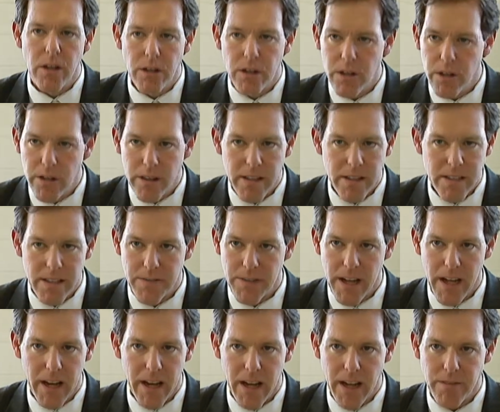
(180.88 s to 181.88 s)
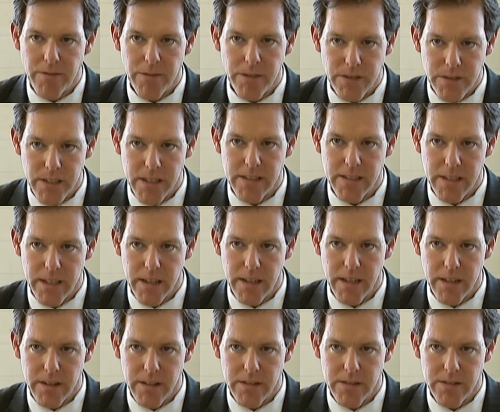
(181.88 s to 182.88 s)
Could this have gone on for 16
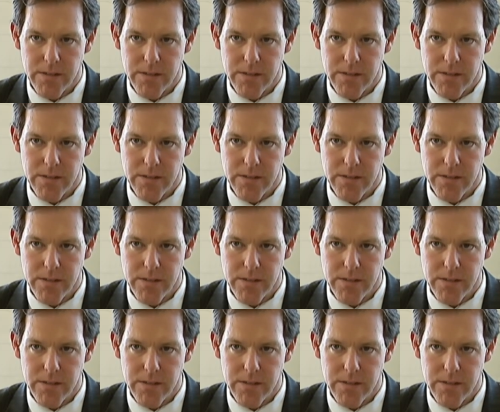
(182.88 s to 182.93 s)
years?